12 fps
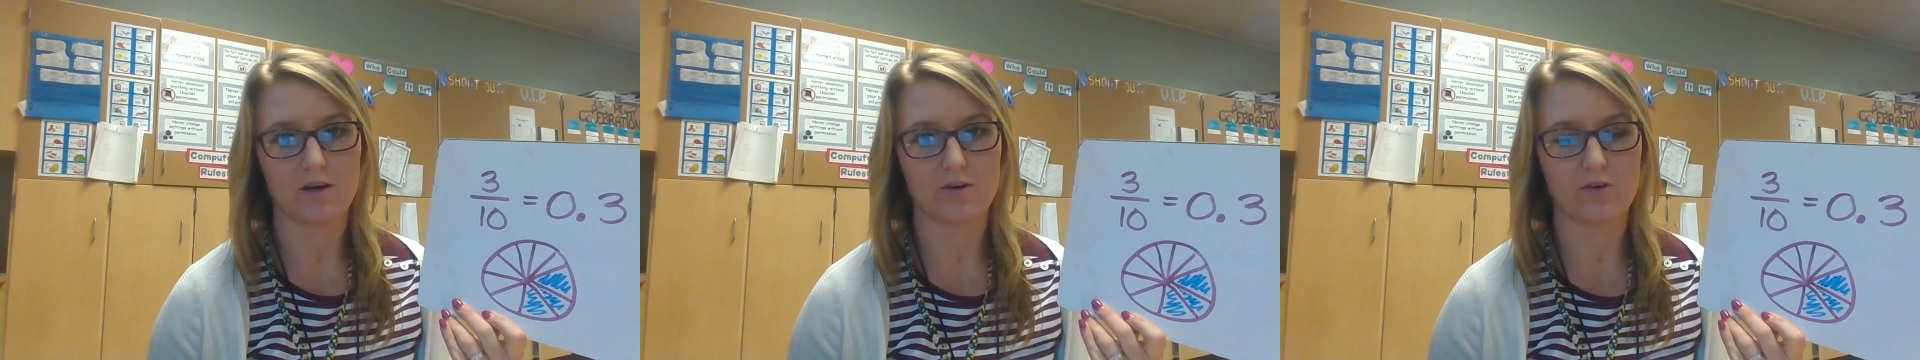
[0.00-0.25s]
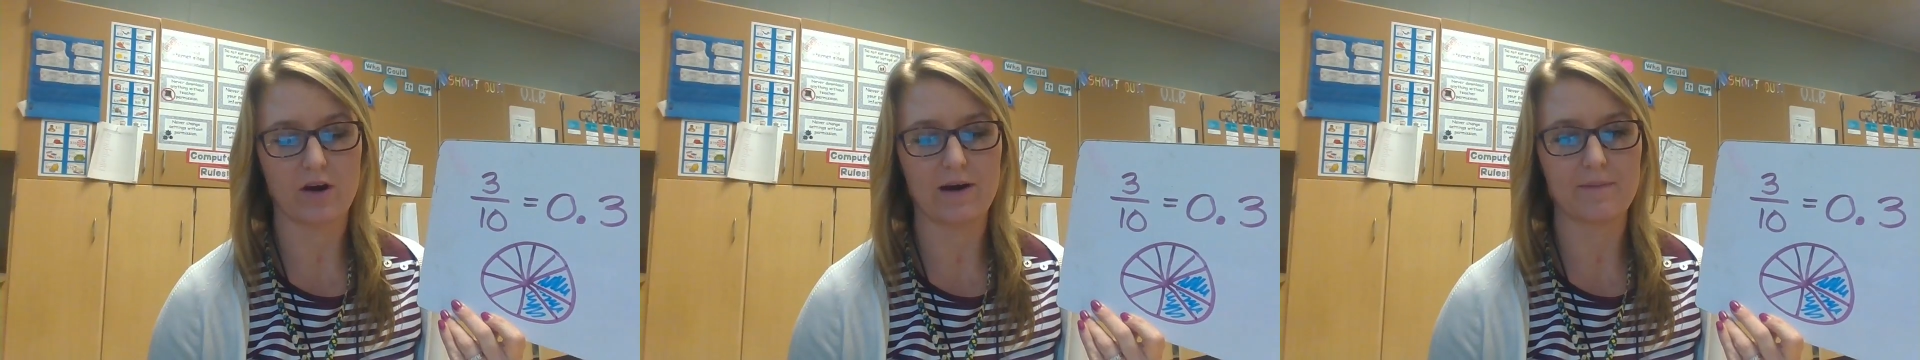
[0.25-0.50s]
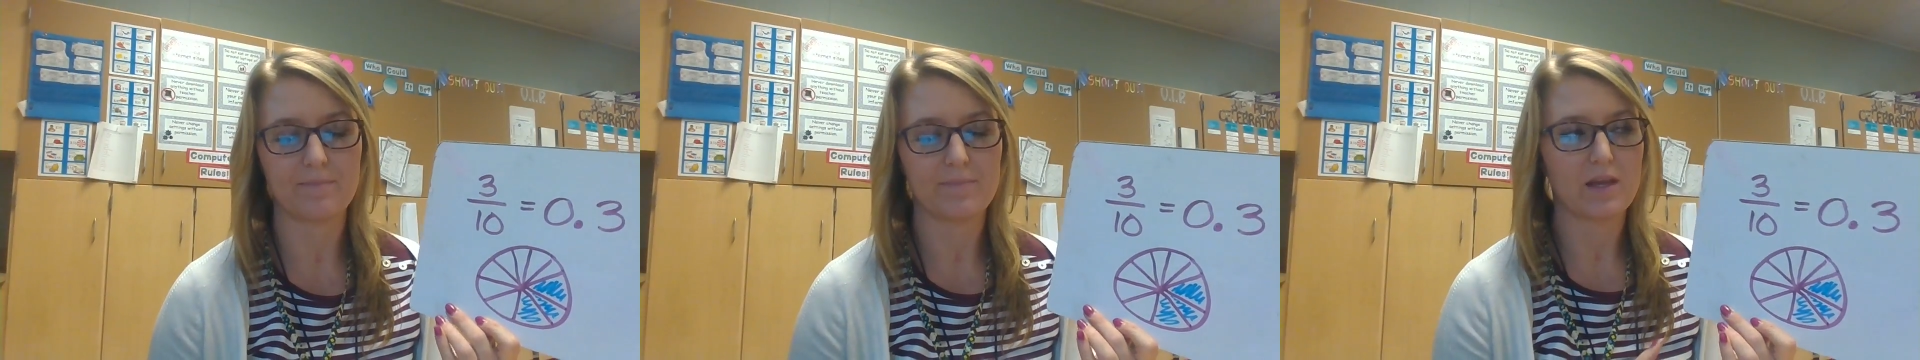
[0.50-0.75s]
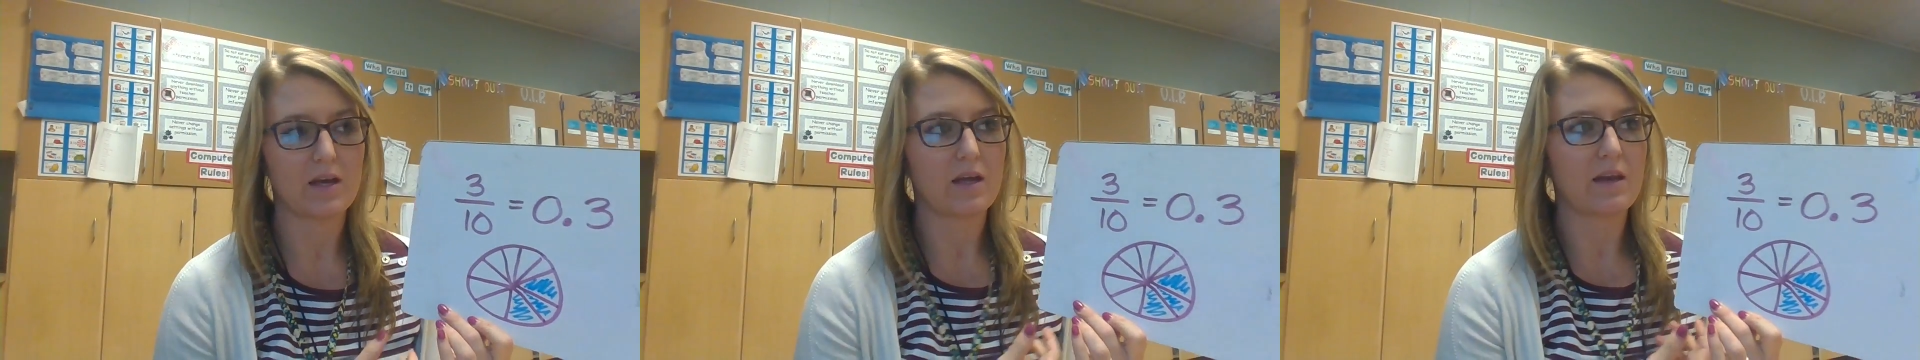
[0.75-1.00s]
Okay.
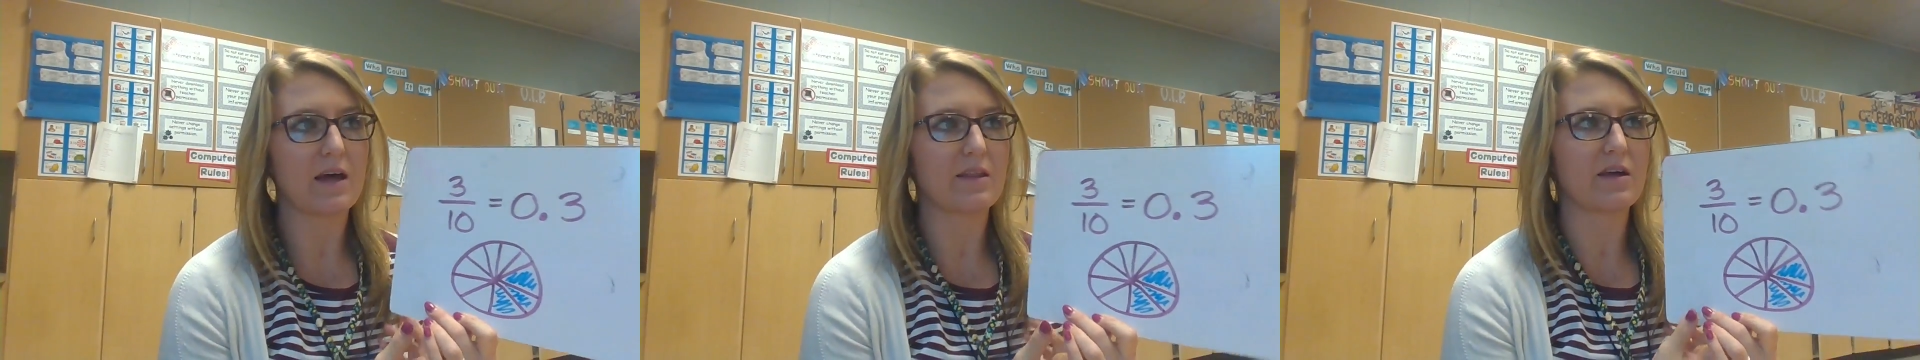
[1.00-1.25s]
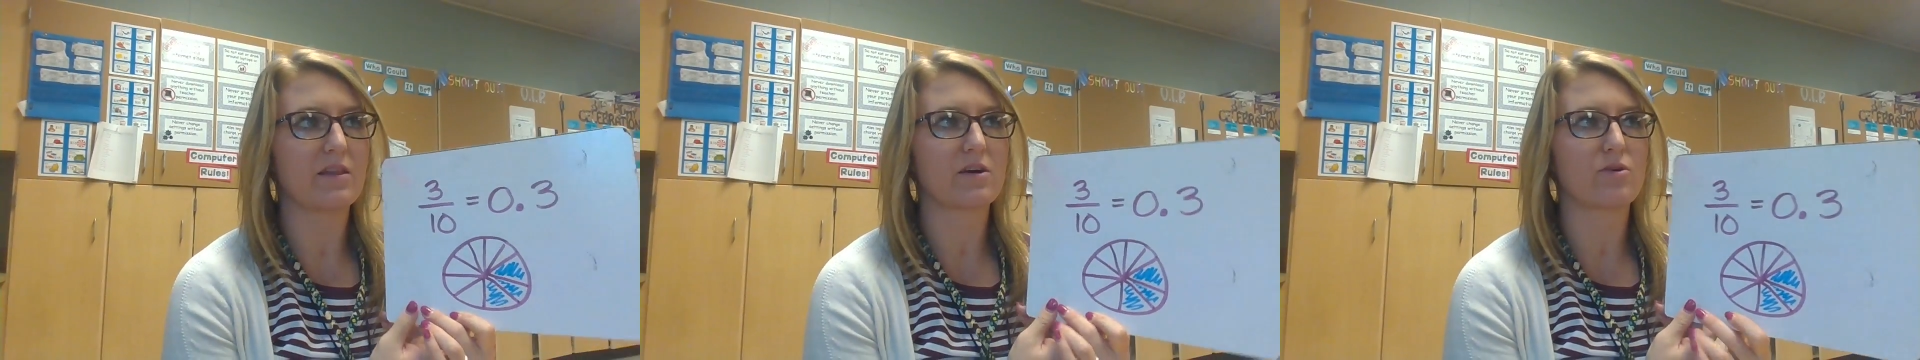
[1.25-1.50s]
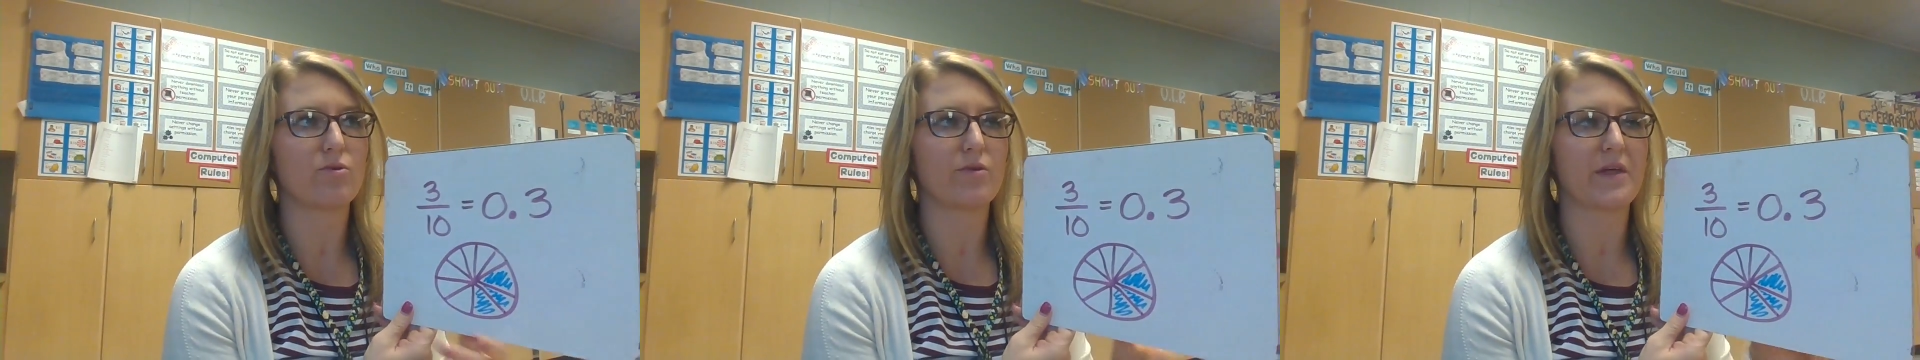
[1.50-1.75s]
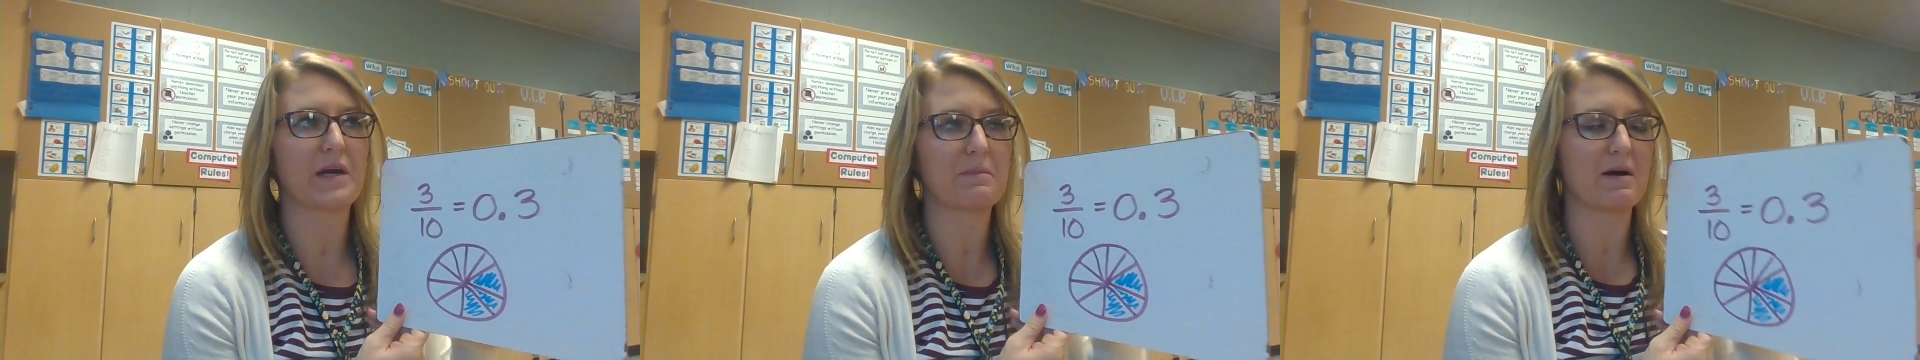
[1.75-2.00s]
Now, the other cool
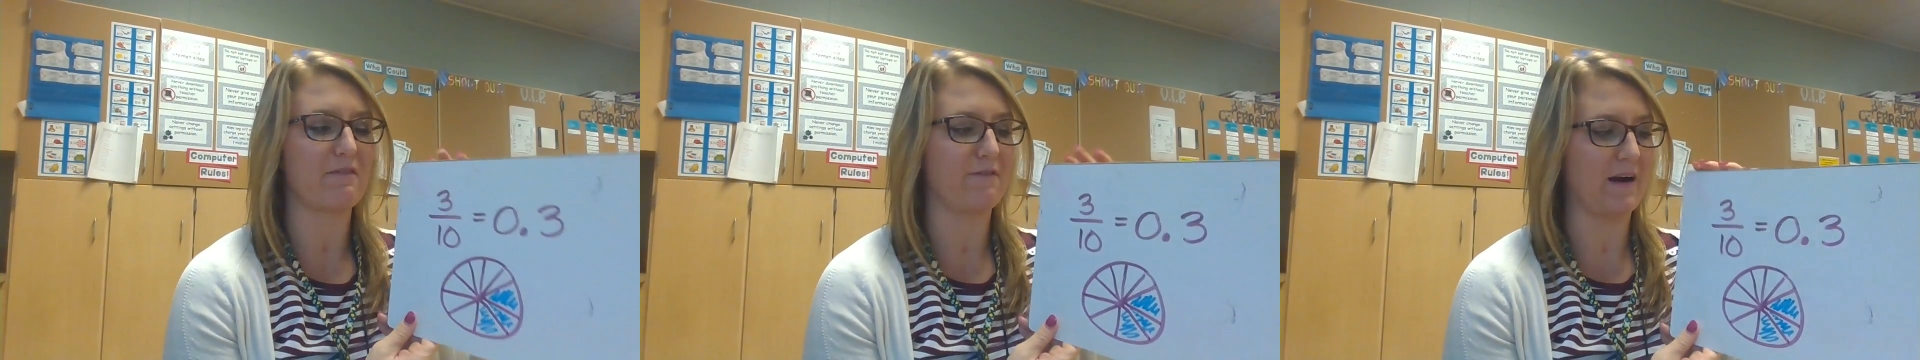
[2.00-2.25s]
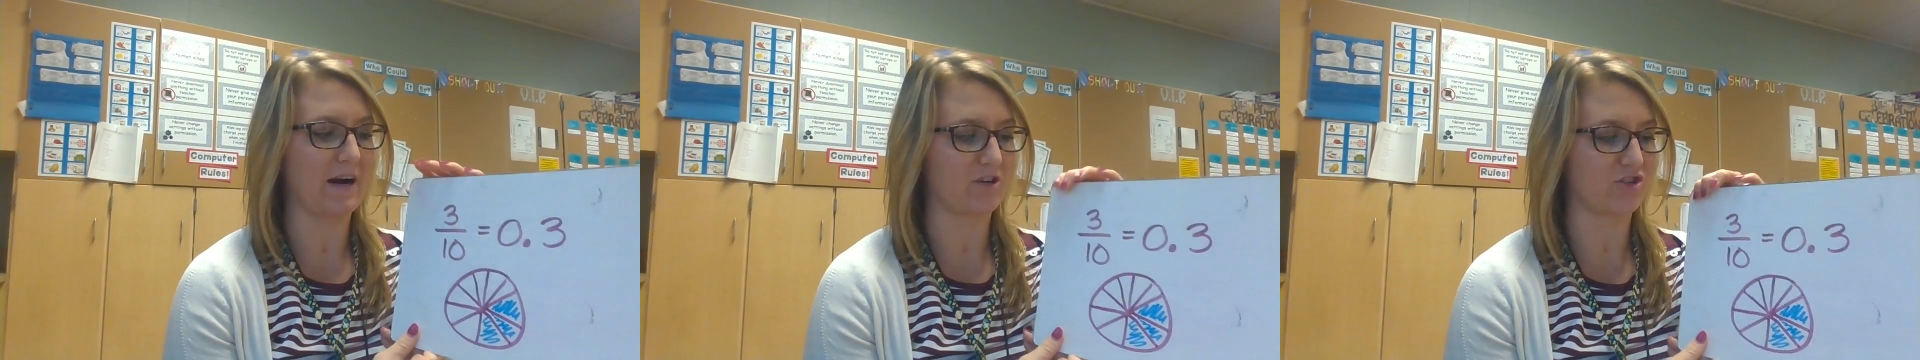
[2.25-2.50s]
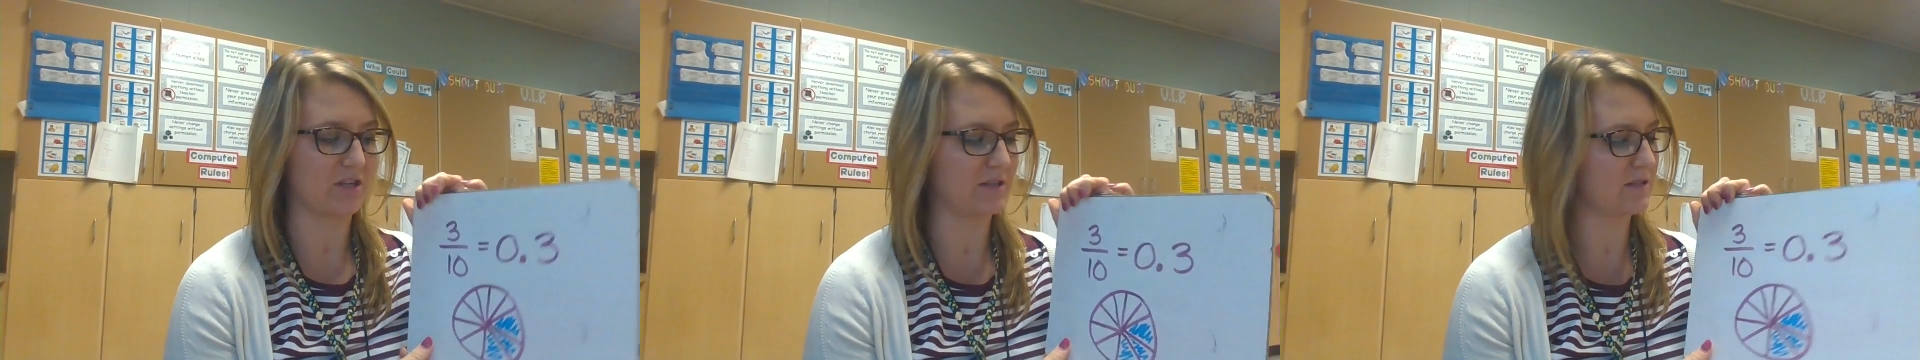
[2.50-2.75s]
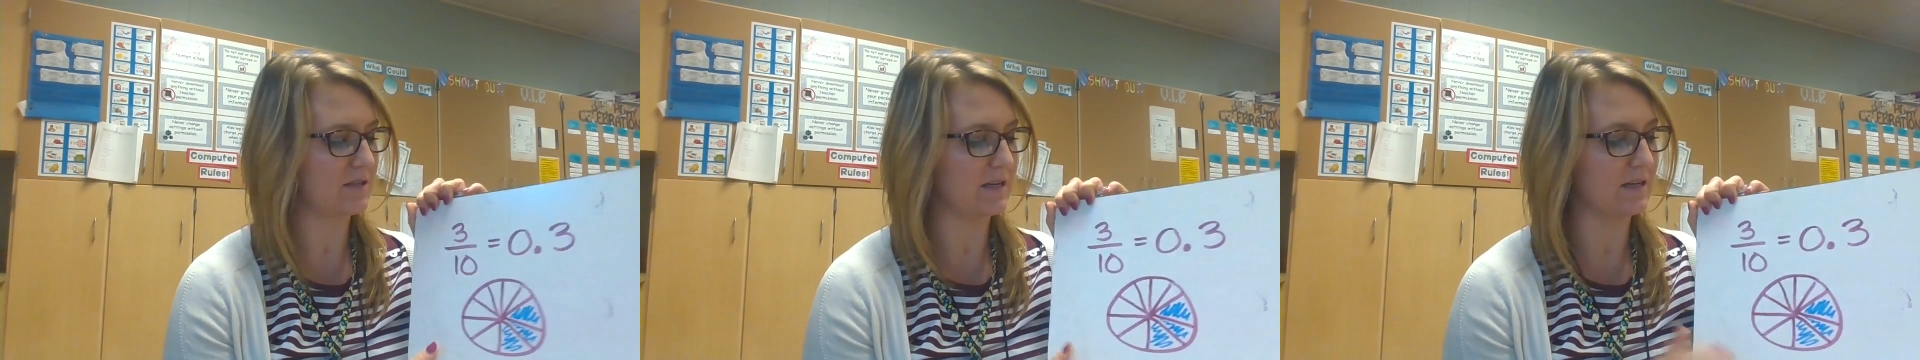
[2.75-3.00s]
thing about
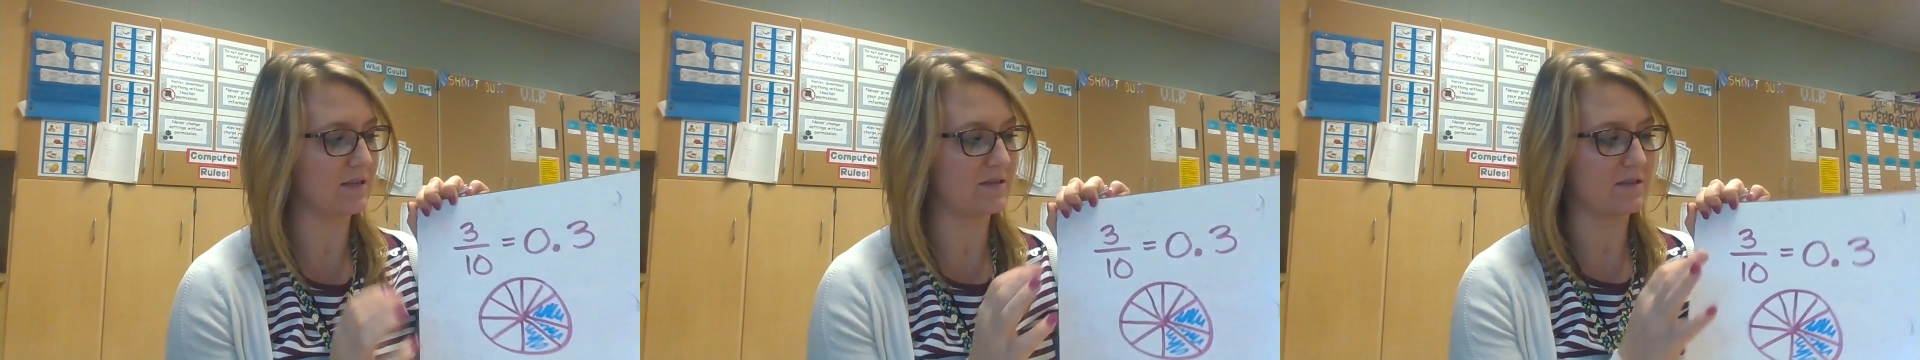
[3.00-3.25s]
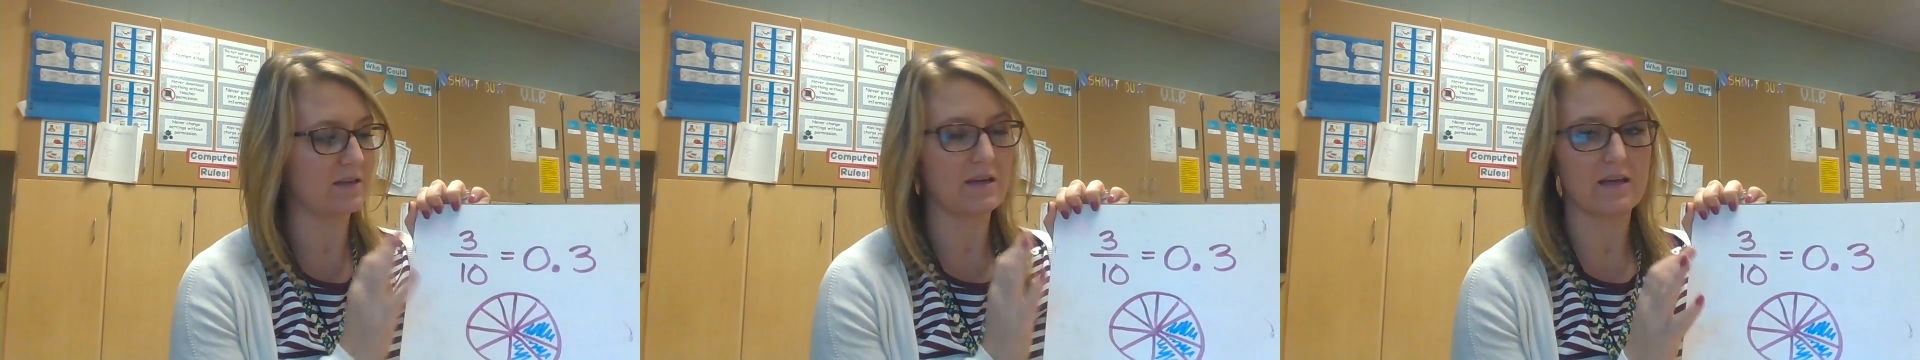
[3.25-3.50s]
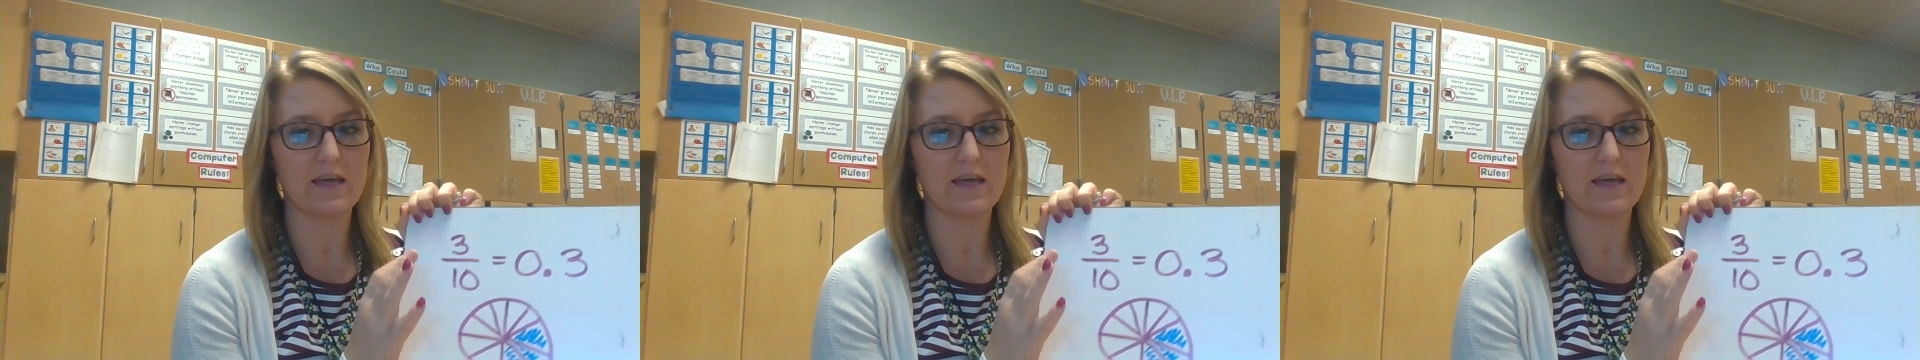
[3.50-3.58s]
fractions is